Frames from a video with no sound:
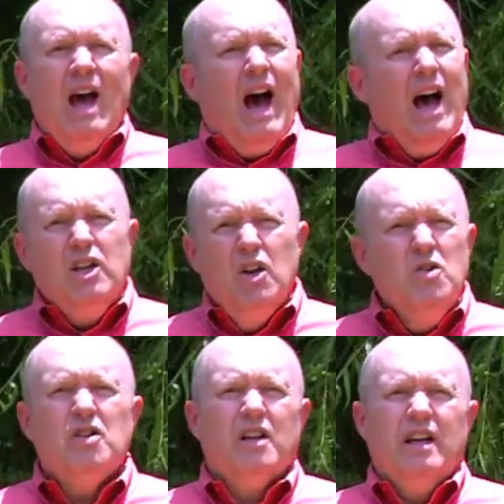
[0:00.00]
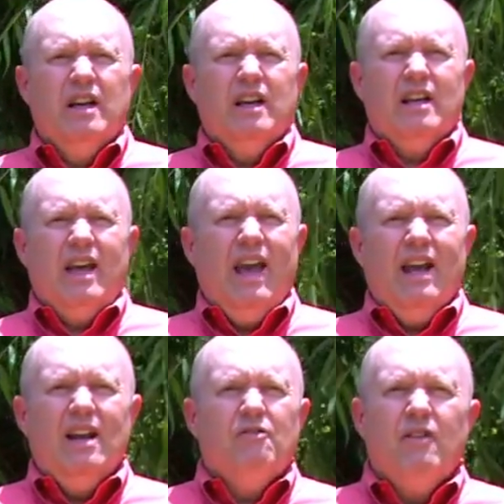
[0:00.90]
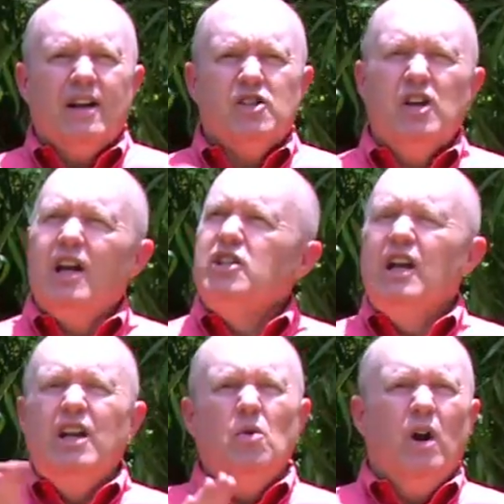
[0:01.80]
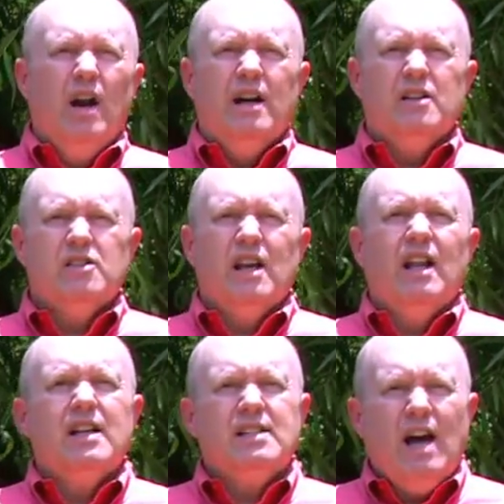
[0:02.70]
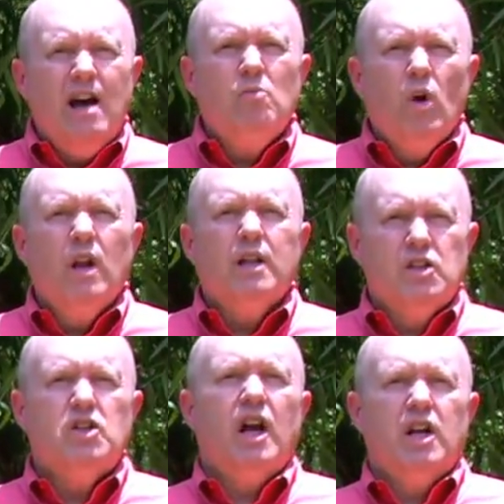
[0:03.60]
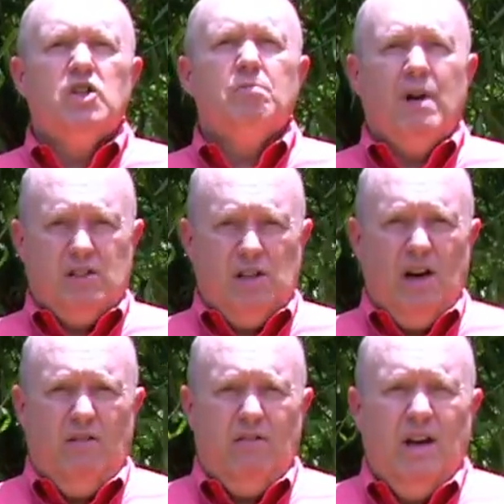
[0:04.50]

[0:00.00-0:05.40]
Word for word: I usually can't affect change anywhere else unless I'm willing to change myself.